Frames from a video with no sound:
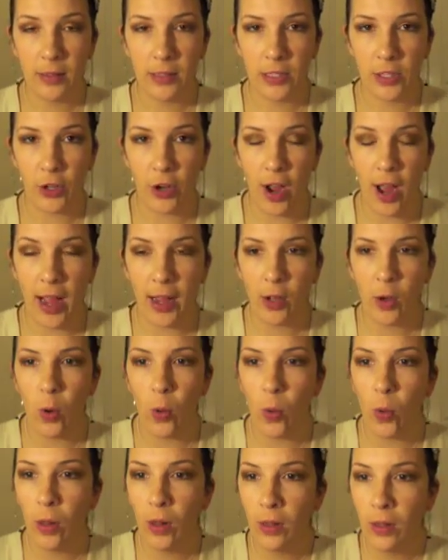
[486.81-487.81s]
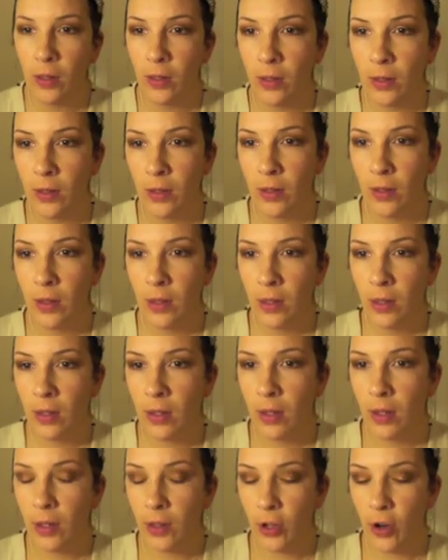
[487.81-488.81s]
It's their eye kohl.
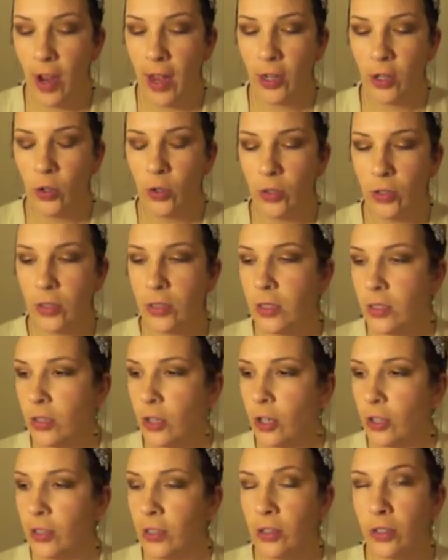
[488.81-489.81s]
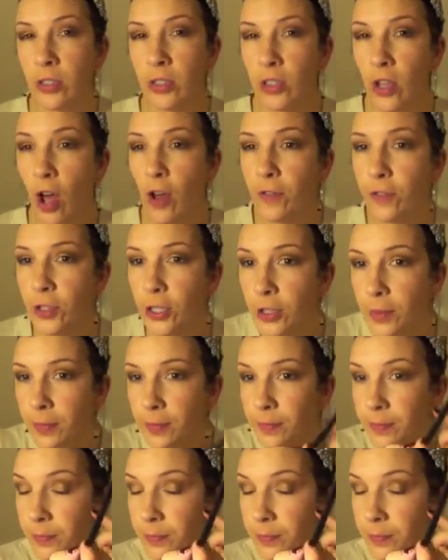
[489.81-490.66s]
Their eye kohls are a little softer,